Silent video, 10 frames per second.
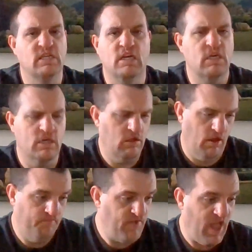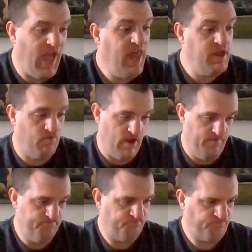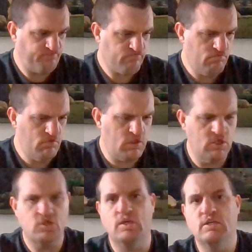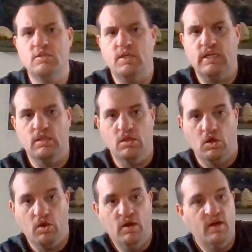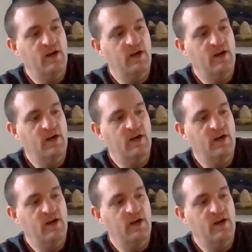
Uh, anyway, so here's the, the look.